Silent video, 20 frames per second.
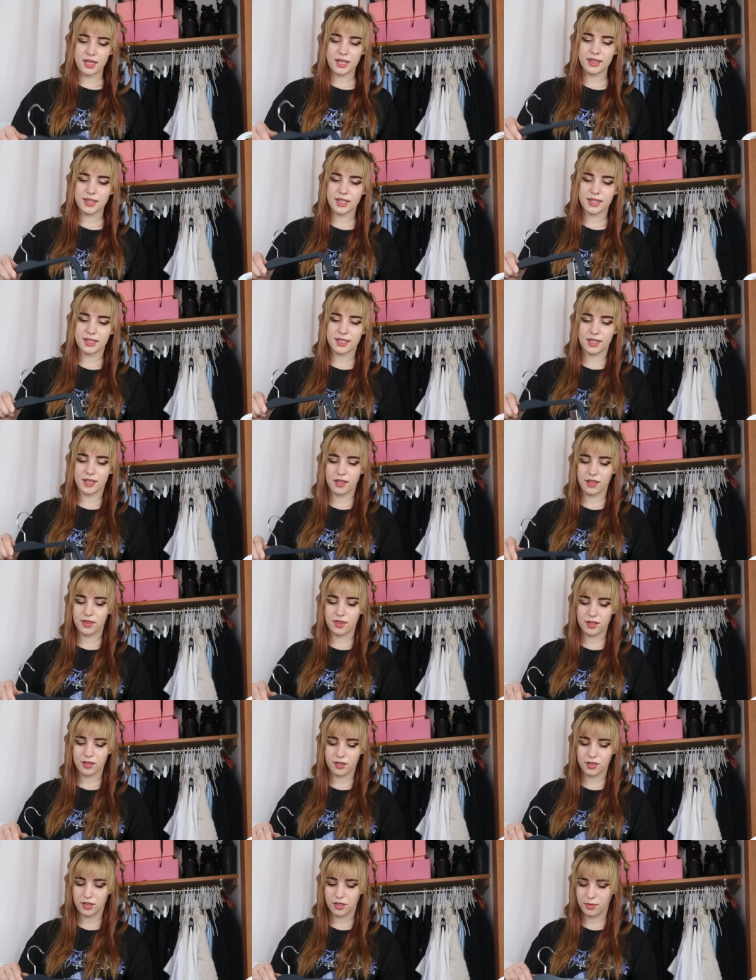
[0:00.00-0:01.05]
and then the
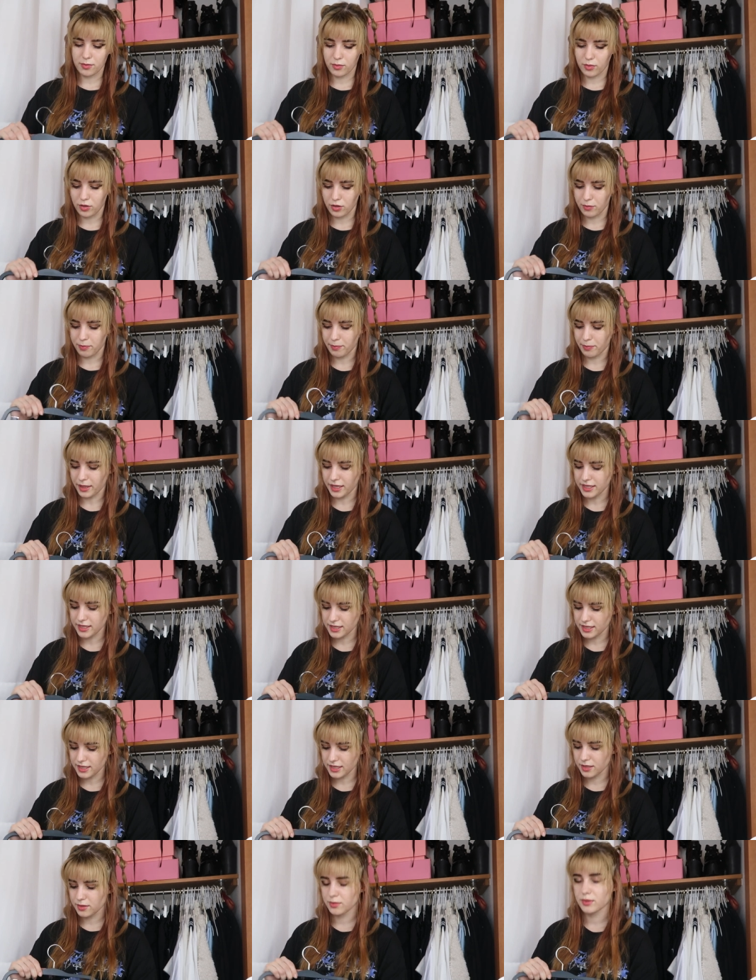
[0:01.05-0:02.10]
other more
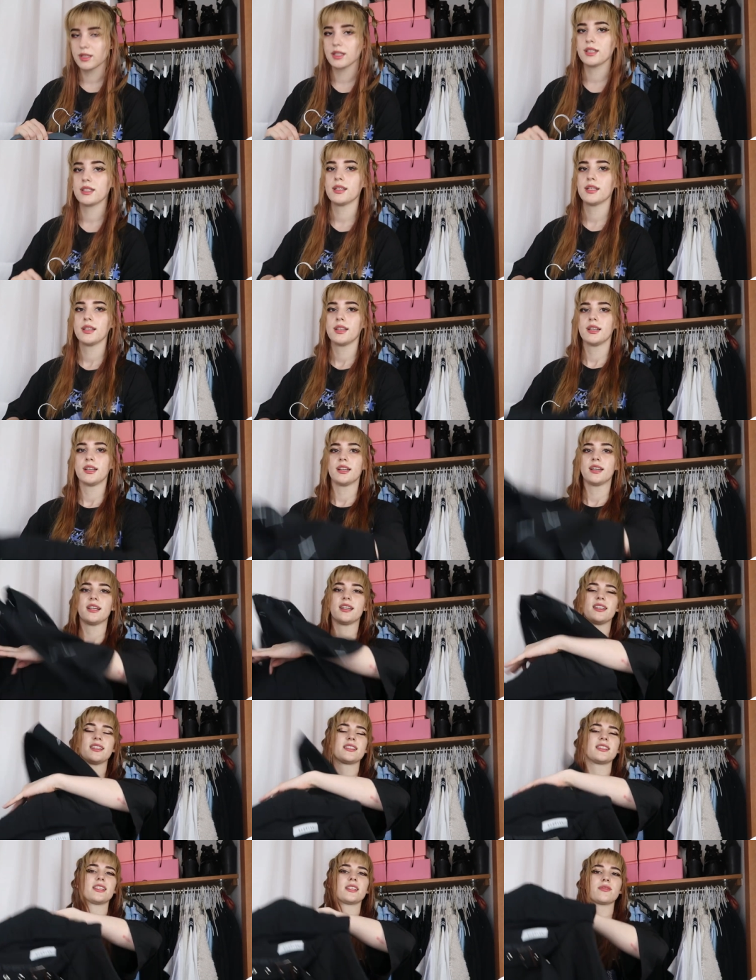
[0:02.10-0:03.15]
basic one
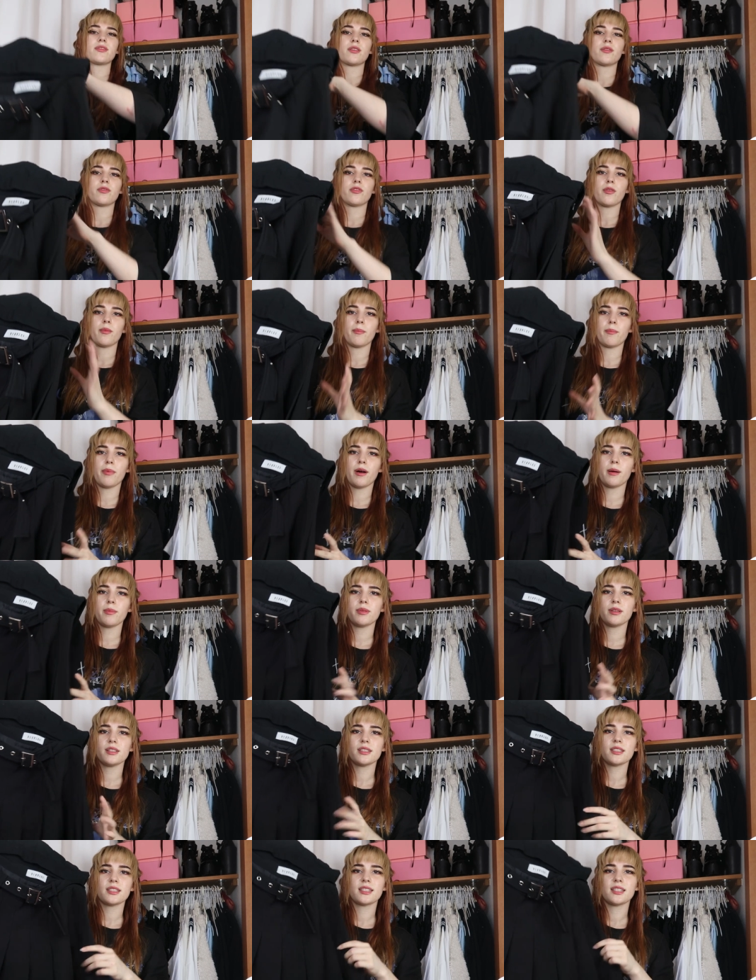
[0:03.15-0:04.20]
is this one from
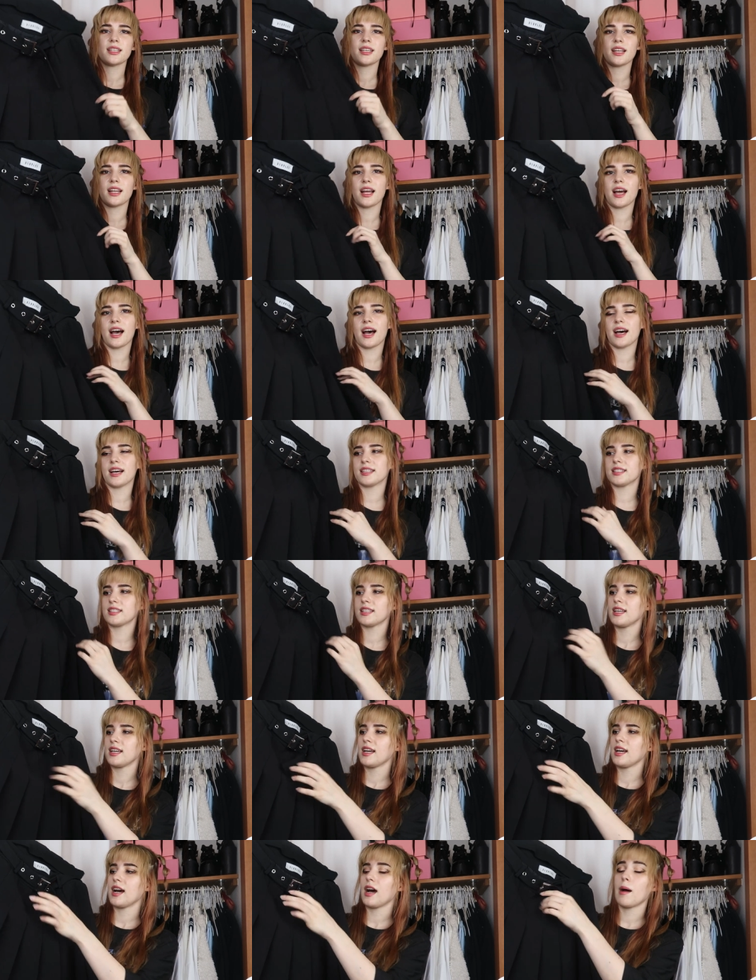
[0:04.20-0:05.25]
Bubbles. It has
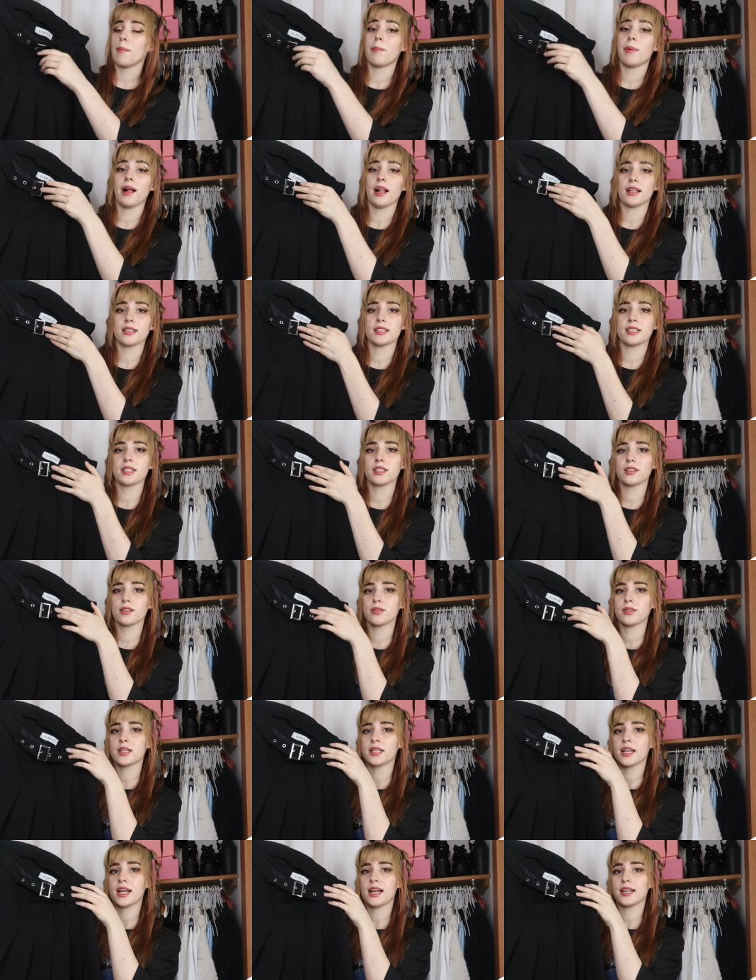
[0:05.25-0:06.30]
a belt
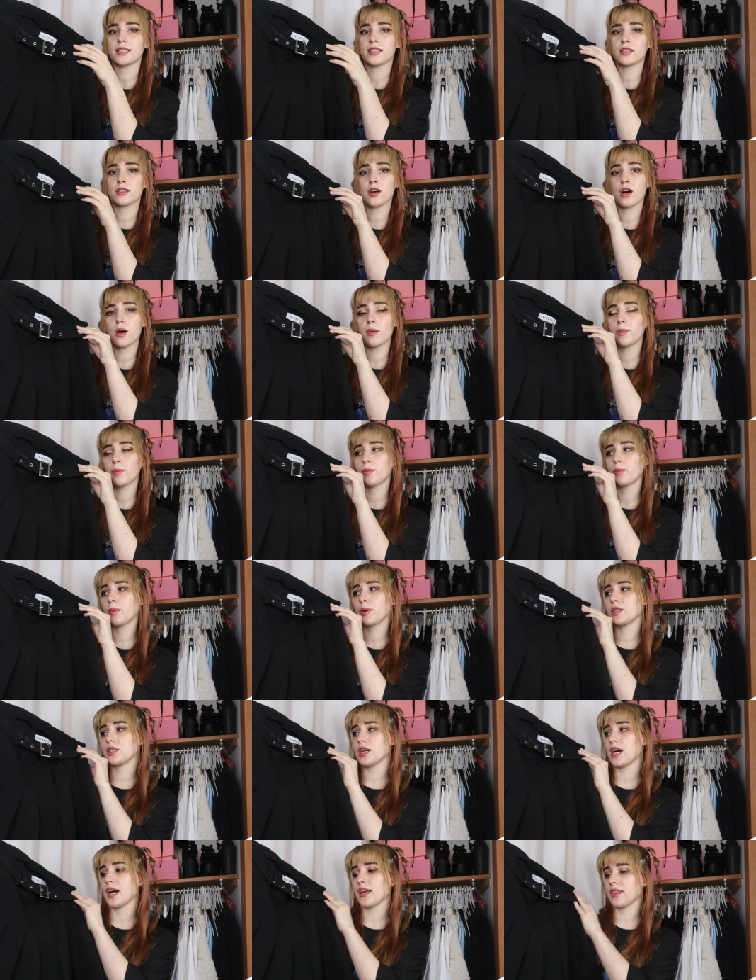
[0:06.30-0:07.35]
included at the top,
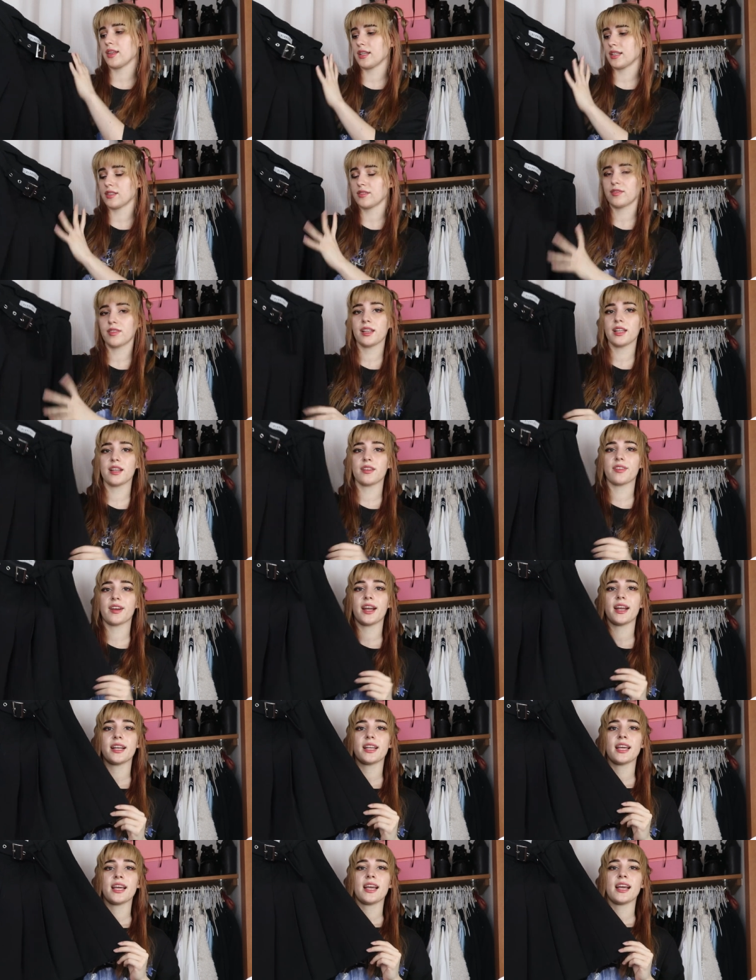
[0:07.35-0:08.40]
which I think is really
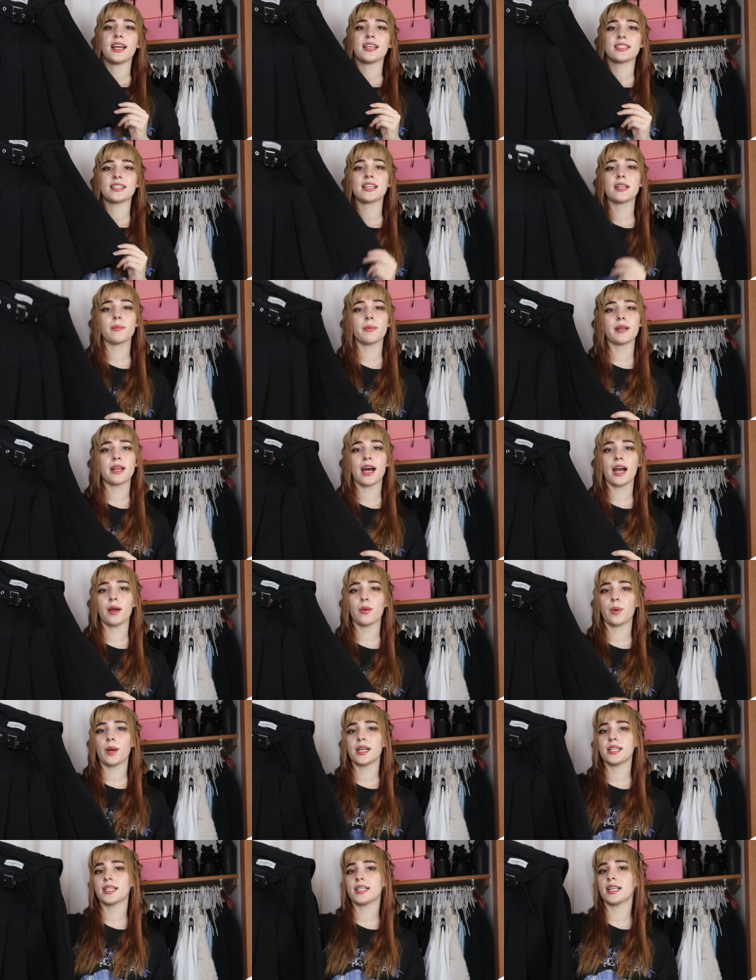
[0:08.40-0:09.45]
great. It's a little bit
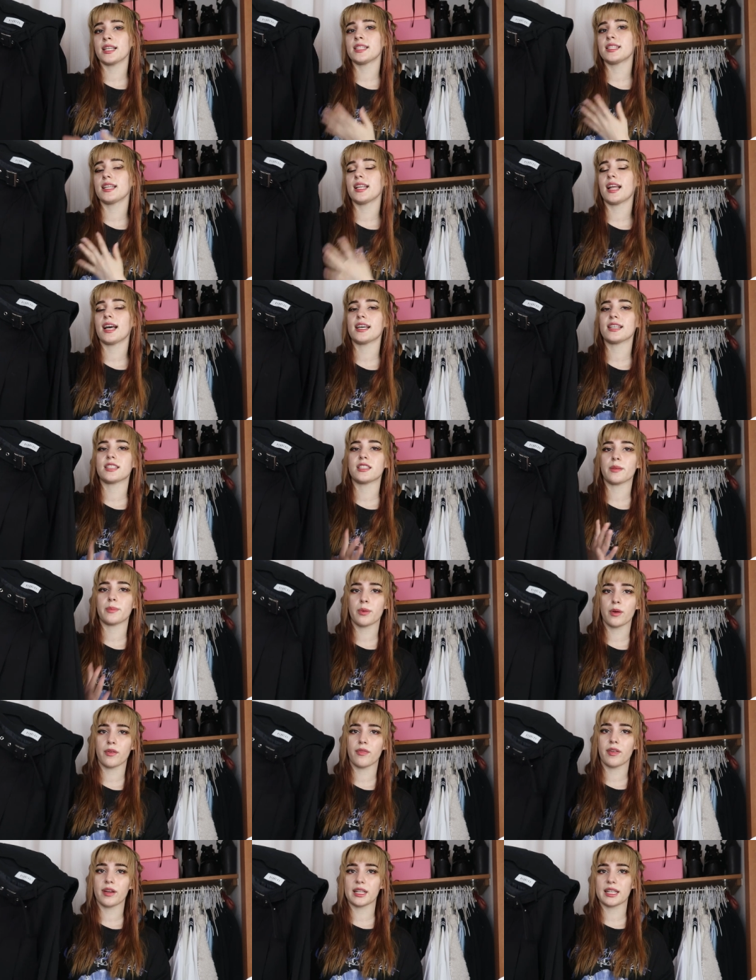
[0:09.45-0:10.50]
high-waisted and still has the
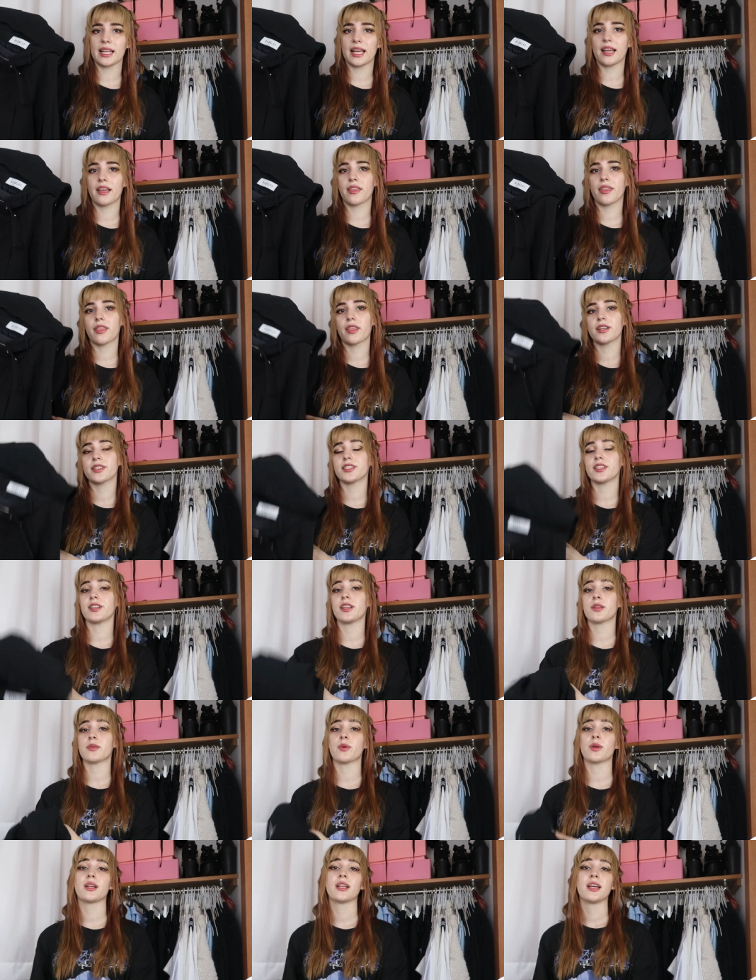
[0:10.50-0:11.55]
perfect length. So
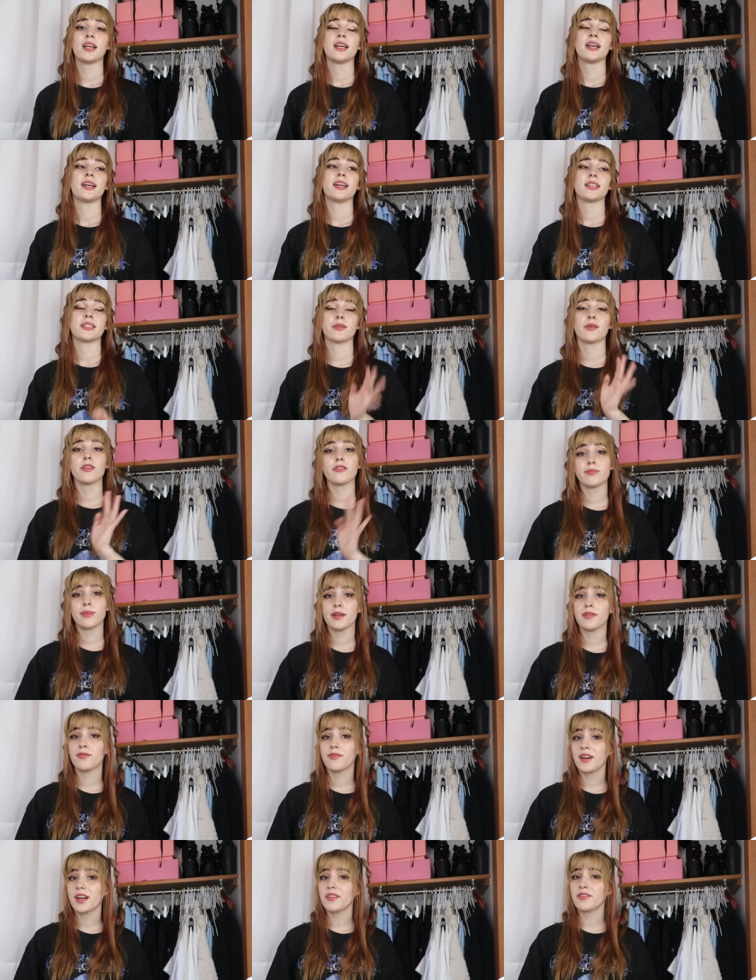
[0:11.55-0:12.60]
this one is one of
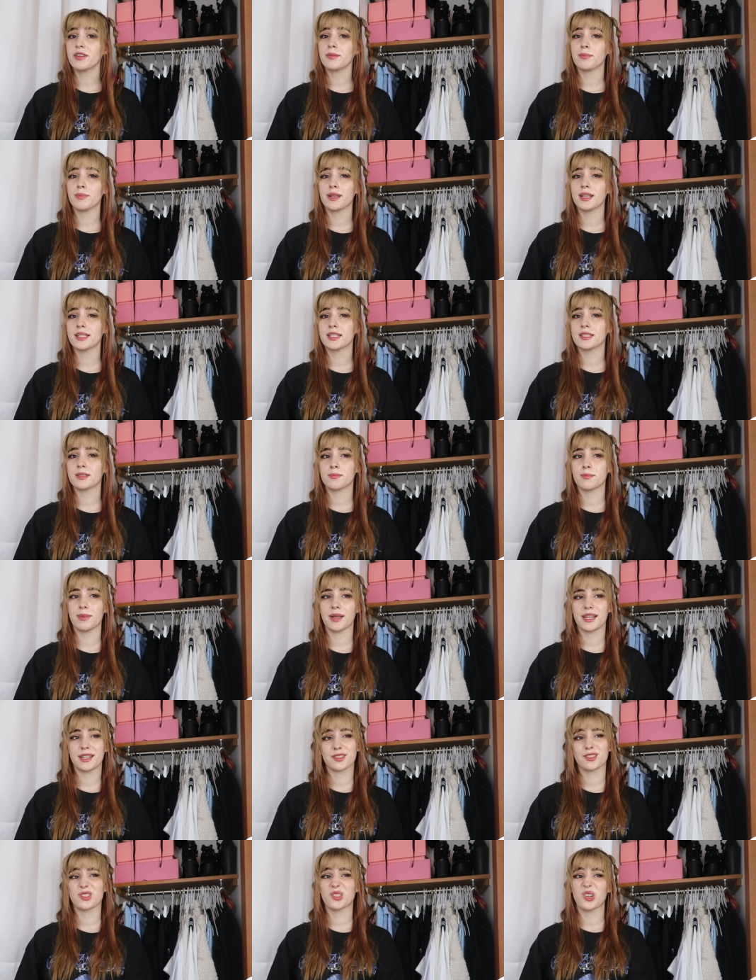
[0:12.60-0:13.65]
my favorite pleated
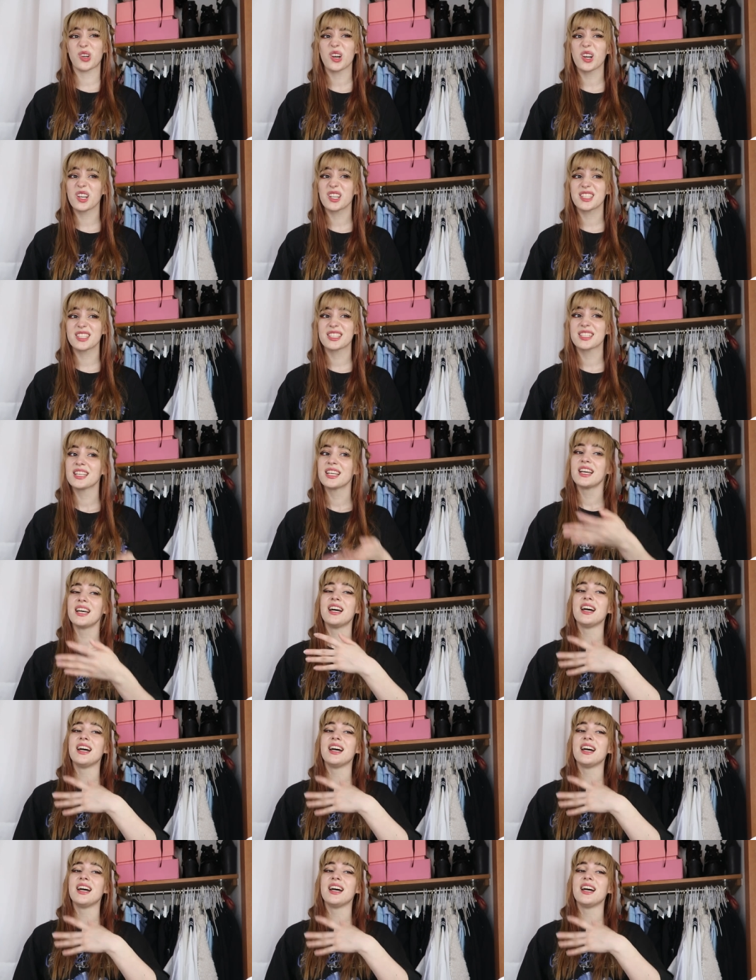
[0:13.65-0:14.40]
black skirts.